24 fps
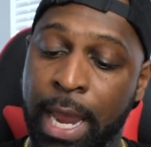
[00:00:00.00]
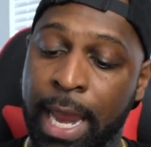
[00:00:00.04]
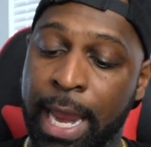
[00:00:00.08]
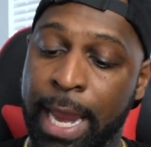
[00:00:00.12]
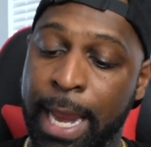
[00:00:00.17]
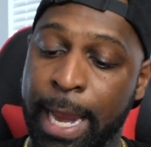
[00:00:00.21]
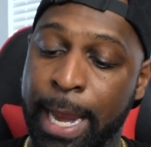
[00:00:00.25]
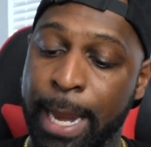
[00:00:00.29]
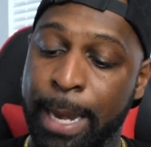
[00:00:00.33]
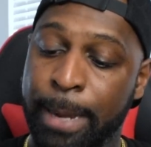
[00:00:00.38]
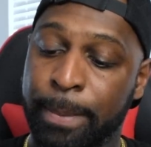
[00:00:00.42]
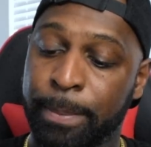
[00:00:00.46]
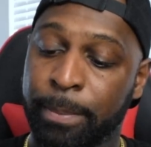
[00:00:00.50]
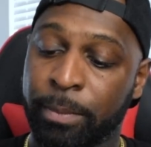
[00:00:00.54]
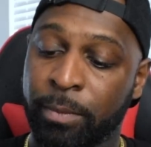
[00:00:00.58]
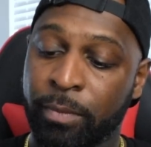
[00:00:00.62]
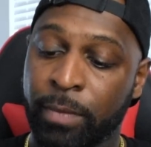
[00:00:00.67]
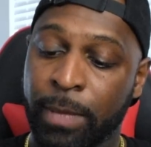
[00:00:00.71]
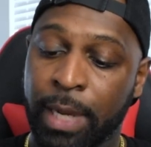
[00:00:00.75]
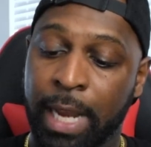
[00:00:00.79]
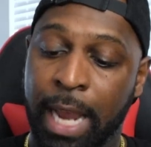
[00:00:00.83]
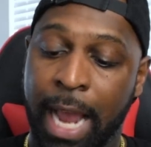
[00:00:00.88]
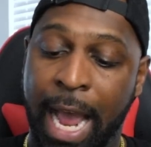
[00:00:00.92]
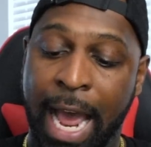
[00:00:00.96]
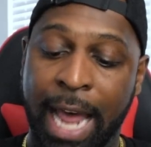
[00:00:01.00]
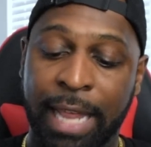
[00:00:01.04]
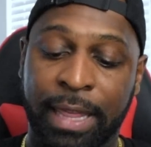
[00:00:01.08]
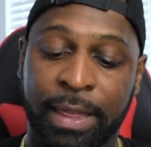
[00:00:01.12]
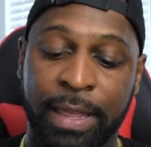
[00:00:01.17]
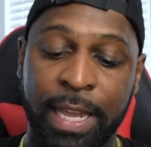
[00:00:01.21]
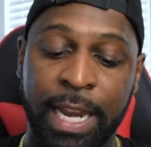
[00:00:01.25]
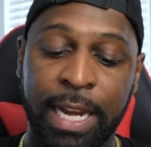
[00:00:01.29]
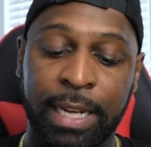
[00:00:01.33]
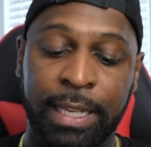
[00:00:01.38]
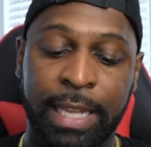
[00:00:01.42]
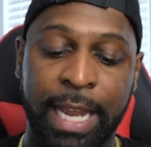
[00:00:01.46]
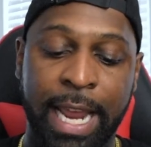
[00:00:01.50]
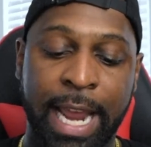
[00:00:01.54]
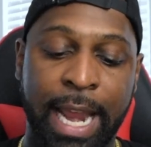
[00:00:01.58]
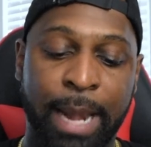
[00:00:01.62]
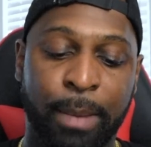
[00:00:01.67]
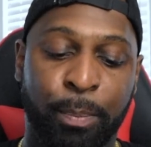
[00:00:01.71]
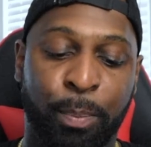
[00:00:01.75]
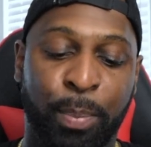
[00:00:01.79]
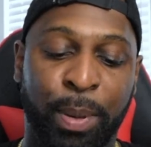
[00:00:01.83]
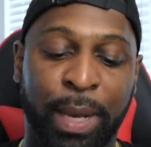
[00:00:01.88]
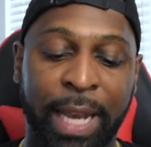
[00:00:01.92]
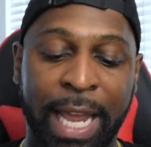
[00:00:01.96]
And I think that
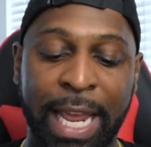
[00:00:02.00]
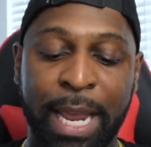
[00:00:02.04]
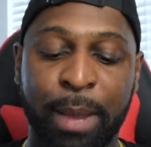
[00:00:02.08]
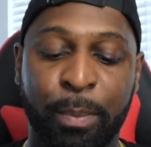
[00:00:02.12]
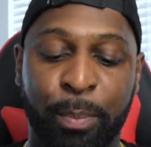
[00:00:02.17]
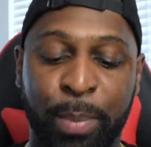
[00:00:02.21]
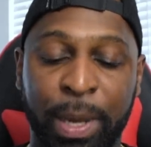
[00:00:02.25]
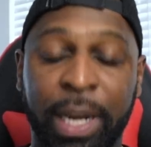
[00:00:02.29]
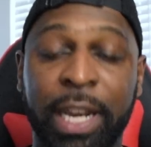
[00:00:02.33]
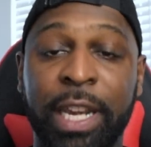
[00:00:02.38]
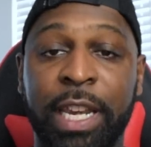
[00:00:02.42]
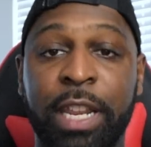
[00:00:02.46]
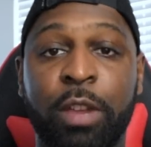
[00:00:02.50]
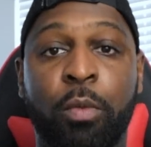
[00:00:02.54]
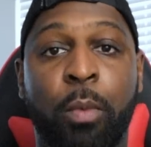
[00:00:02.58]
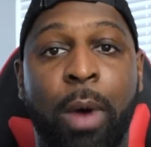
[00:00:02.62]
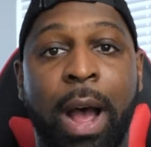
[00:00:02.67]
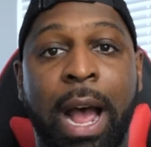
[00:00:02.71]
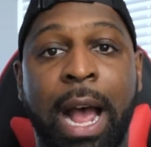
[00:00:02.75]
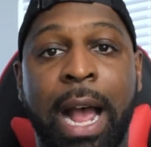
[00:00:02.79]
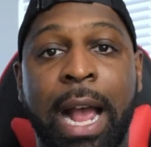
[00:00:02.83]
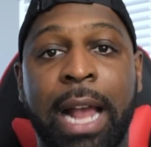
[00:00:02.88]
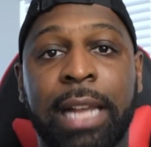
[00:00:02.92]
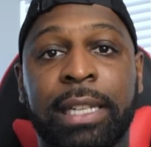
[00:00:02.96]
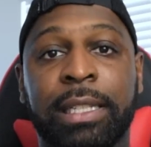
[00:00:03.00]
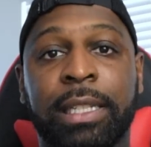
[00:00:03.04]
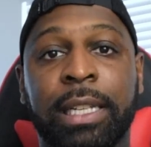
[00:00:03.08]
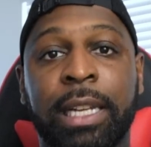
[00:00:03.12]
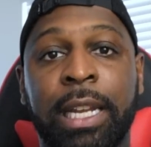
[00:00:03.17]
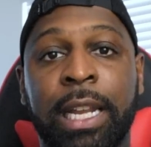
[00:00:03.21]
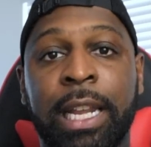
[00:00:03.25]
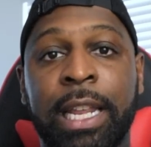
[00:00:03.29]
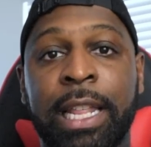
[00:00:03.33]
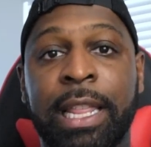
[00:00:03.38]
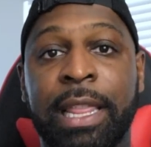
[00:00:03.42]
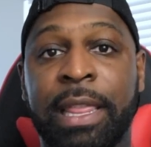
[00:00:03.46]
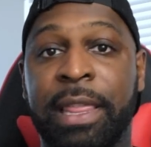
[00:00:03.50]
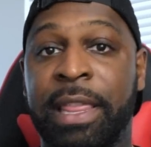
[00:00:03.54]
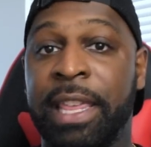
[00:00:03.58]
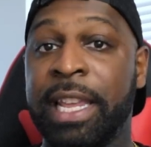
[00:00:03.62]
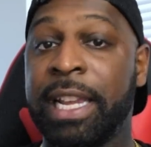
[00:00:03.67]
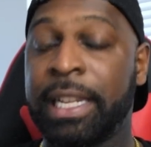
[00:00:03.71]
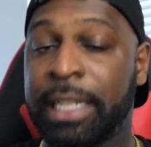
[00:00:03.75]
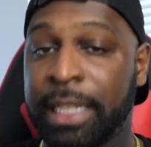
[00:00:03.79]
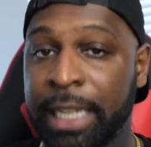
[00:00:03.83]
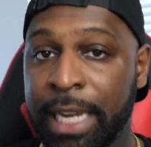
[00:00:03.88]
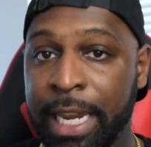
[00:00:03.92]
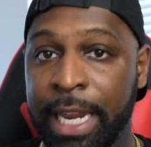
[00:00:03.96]
playability wise,
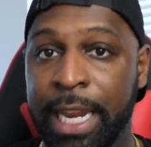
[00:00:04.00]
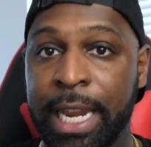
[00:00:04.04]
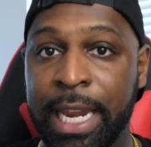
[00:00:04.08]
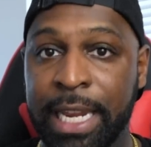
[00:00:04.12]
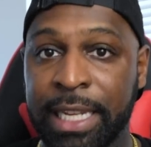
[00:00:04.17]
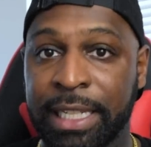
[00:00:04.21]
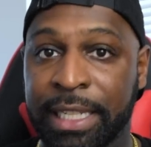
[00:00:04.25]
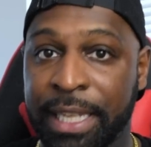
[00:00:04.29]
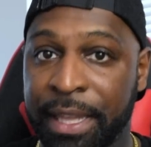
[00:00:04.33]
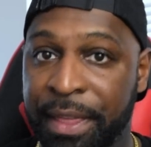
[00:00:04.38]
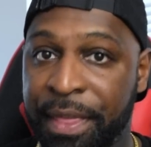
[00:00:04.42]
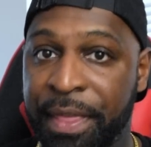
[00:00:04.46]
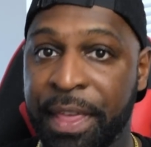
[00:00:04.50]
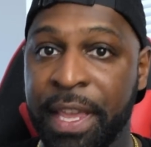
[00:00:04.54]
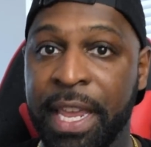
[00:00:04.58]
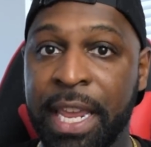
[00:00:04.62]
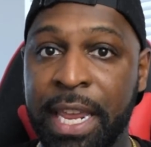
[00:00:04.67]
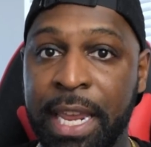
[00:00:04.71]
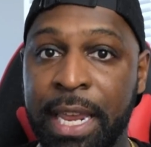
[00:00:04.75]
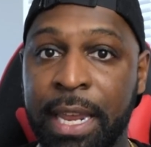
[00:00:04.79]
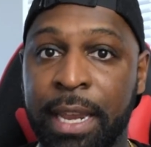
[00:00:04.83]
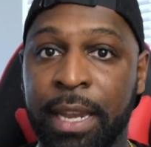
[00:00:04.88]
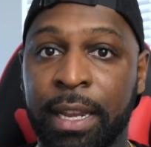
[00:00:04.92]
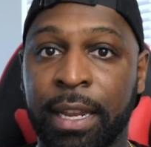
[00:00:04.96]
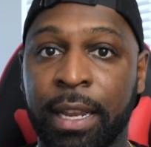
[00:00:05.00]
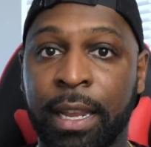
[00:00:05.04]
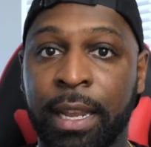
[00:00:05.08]
this is the